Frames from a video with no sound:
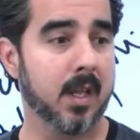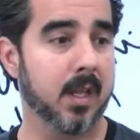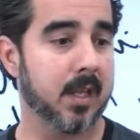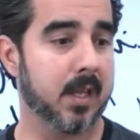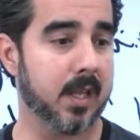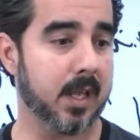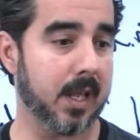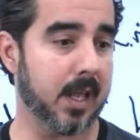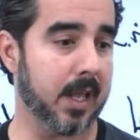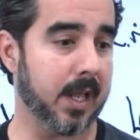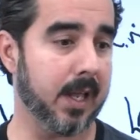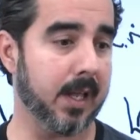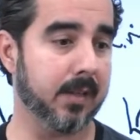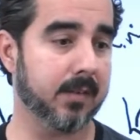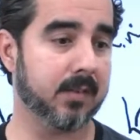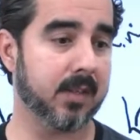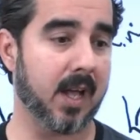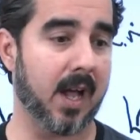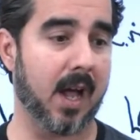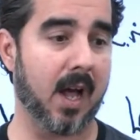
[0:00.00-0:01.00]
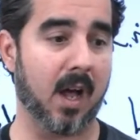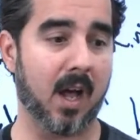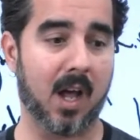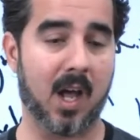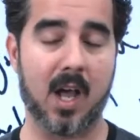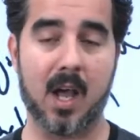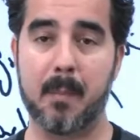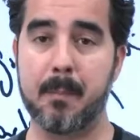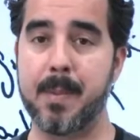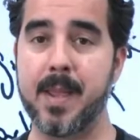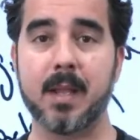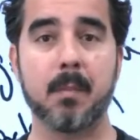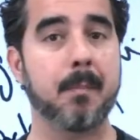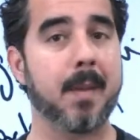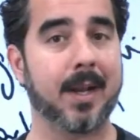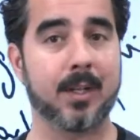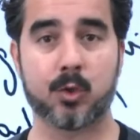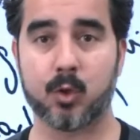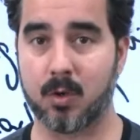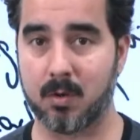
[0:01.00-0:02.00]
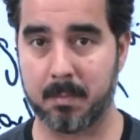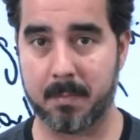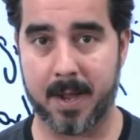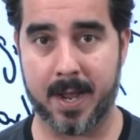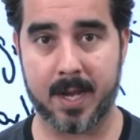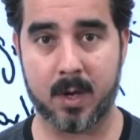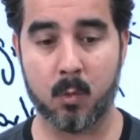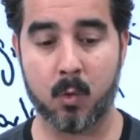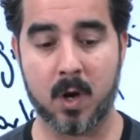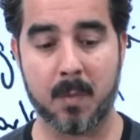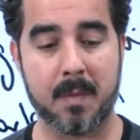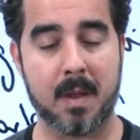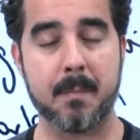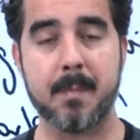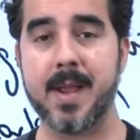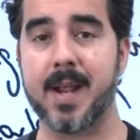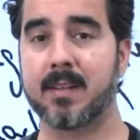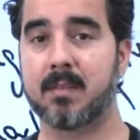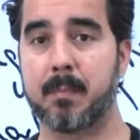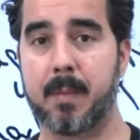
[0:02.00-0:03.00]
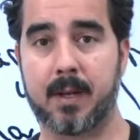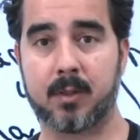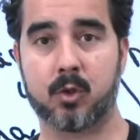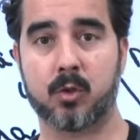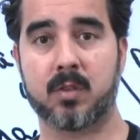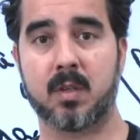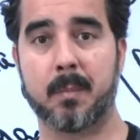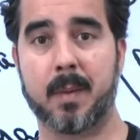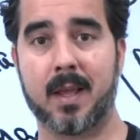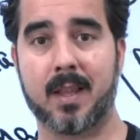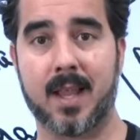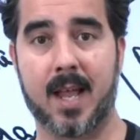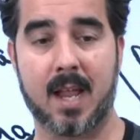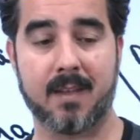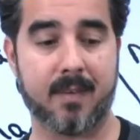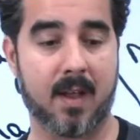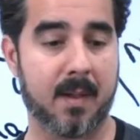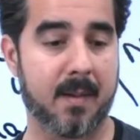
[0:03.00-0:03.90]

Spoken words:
He is a big mentor of mine, one of my biggest mentors in my life.